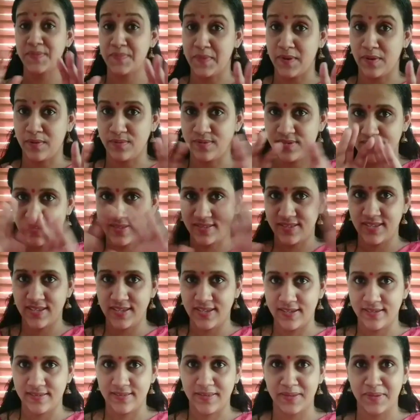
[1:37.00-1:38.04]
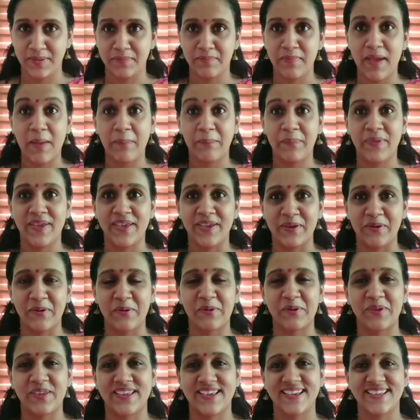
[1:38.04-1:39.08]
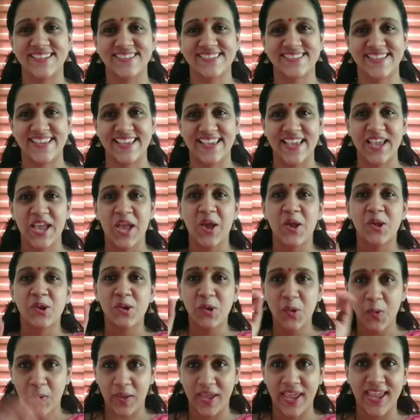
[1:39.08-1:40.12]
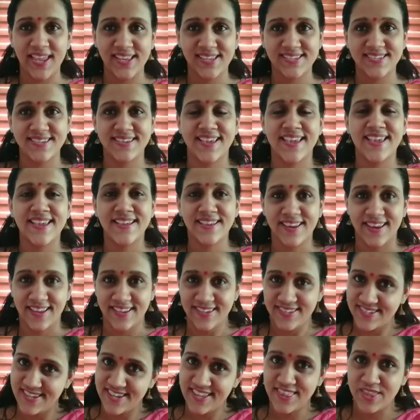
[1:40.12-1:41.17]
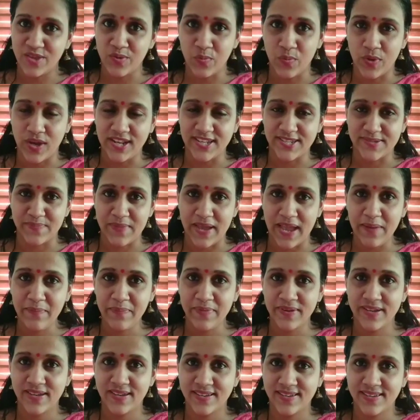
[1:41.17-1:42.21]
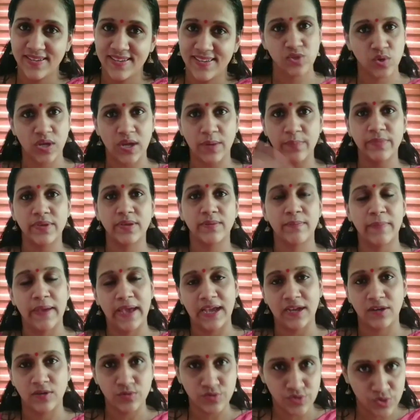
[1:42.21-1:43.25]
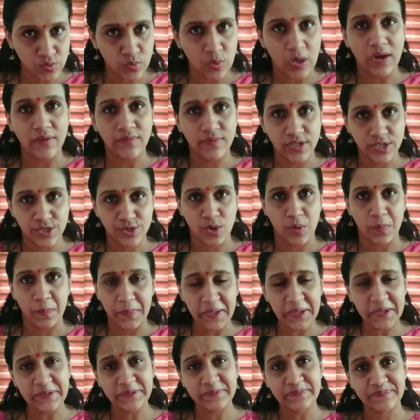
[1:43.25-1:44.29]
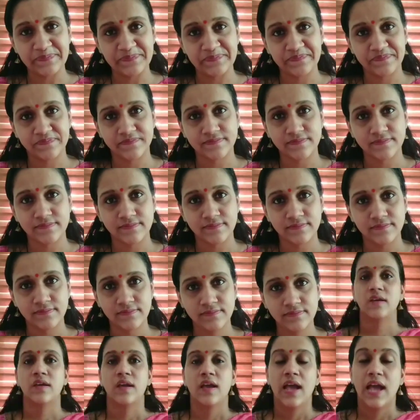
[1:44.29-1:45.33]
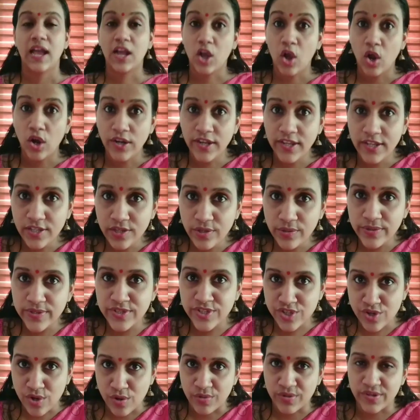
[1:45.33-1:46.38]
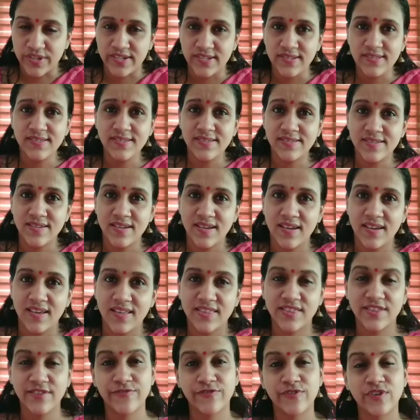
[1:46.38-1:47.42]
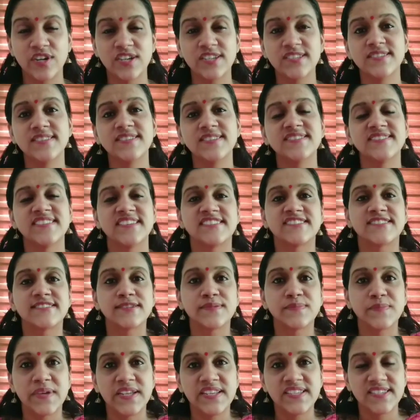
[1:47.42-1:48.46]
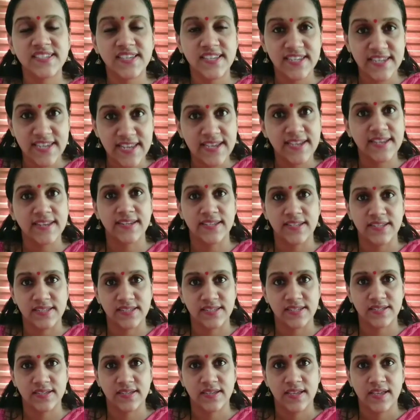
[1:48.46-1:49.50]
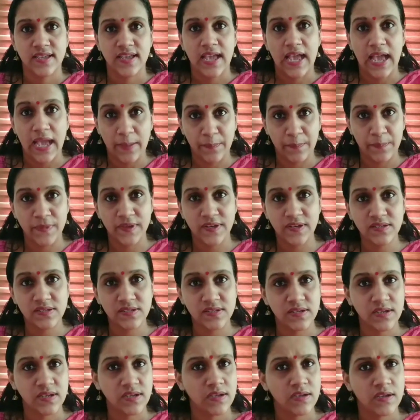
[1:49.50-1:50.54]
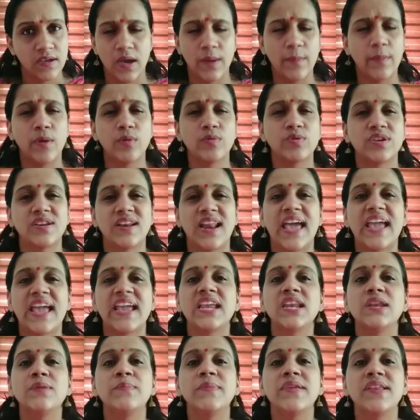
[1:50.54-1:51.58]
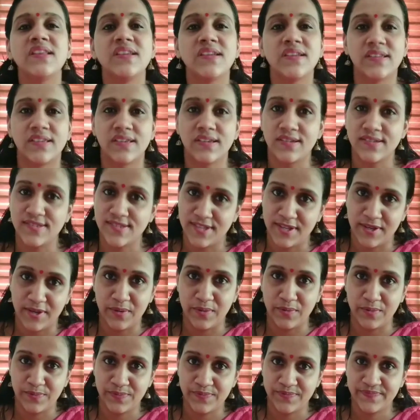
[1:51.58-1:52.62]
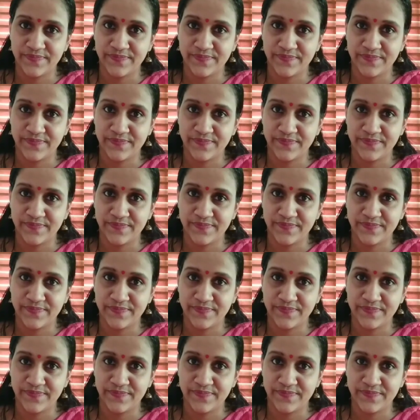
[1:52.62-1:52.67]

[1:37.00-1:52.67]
about the mapping, or you can say locating England in the world map. So coming back to our topic, according to historians, the first settlement in England happened about 9 million years ago.